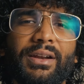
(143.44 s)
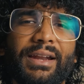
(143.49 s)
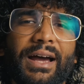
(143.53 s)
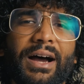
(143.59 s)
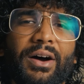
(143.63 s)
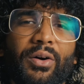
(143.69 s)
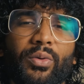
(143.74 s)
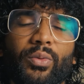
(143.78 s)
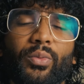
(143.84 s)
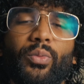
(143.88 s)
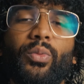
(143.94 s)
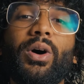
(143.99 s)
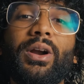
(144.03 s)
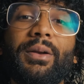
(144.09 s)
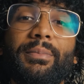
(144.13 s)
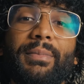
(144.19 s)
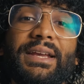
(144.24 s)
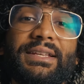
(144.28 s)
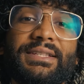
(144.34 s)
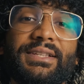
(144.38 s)
Now,
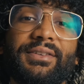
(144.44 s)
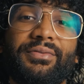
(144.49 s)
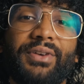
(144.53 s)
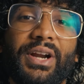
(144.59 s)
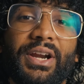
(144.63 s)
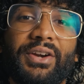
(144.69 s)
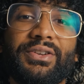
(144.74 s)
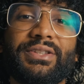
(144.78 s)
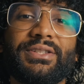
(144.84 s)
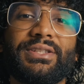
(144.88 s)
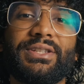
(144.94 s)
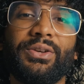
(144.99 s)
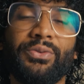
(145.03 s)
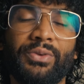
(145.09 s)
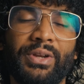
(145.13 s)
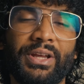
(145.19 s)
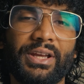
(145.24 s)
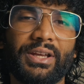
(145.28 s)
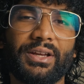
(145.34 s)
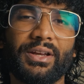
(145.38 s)
what makes a fragrance
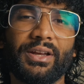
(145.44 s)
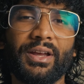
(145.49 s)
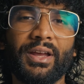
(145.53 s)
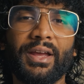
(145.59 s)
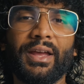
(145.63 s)
unique?